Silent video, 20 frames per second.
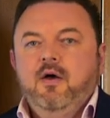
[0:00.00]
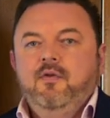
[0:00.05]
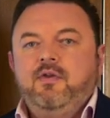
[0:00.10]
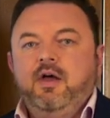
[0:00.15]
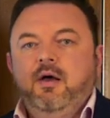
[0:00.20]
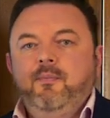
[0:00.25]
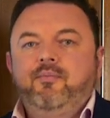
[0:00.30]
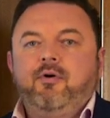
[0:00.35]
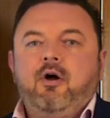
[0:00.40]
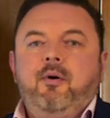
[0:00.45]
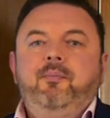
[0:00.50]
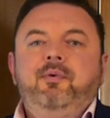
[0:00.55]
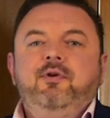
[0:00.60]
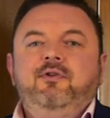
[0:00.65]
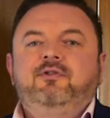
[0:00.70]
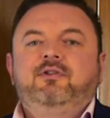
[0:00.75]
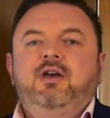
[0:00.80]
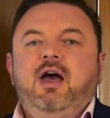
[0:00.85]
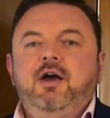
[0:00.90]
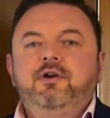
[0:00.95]
that property
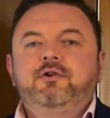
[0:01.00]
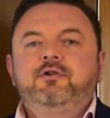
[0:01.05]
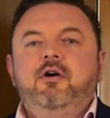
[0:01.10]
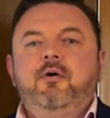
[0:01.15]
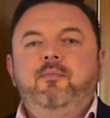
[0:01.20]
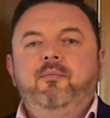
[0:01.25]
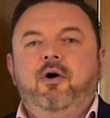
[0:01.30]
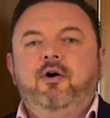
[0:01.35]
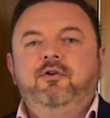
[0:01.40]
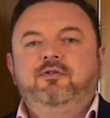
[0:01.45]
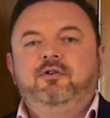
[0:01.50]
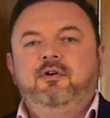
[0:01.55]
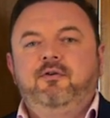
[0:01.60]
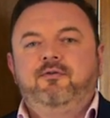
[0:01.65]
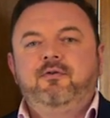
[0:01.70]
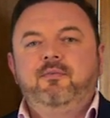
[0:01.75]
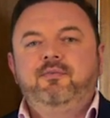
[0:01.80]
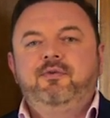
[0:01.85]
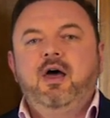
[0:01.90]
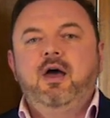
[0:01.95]
is cash flow positive
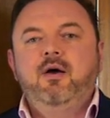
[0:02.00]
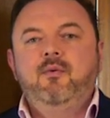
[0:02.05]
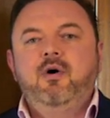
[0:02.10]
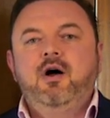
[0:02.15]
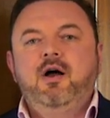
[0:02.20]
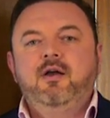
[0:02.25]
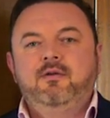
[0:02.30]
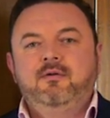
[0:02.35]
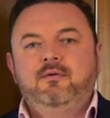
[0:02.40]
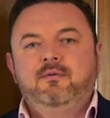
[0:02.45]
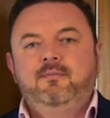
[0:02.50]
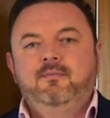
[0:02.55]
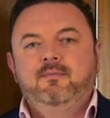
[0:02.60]
from day one,